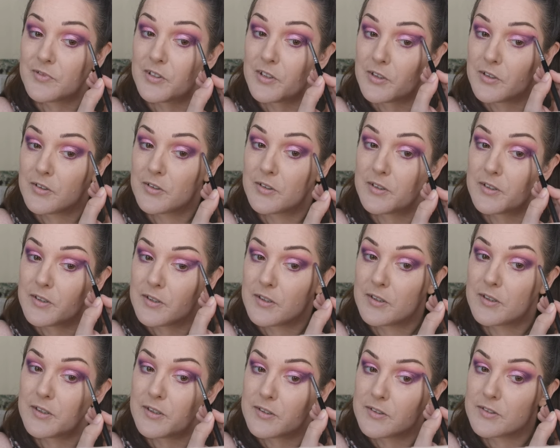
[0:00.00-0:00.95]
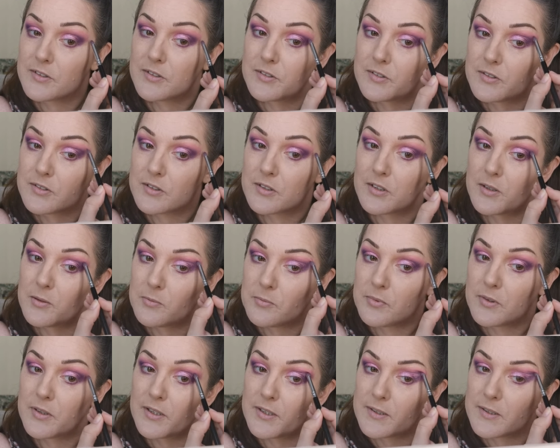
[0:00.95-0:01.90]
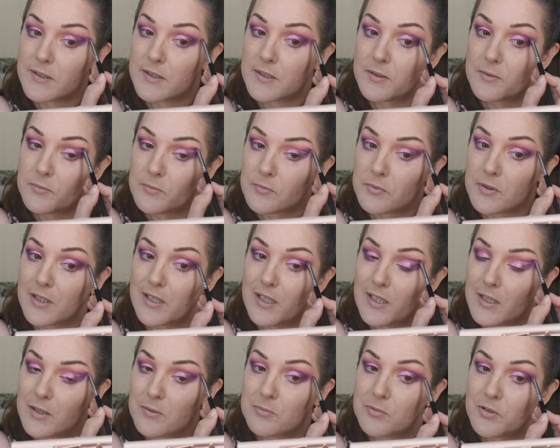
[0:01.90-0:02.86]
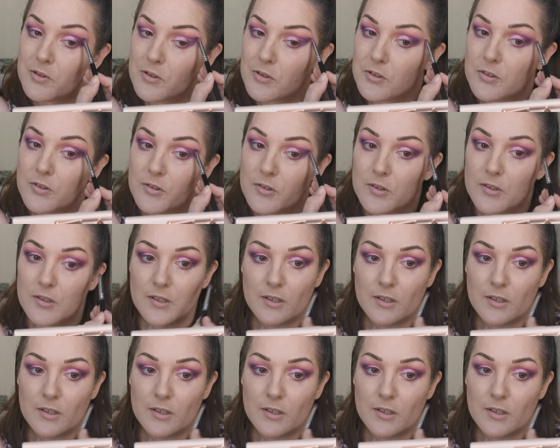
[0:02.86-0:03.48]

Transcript: nice. I'm just going to bring that purple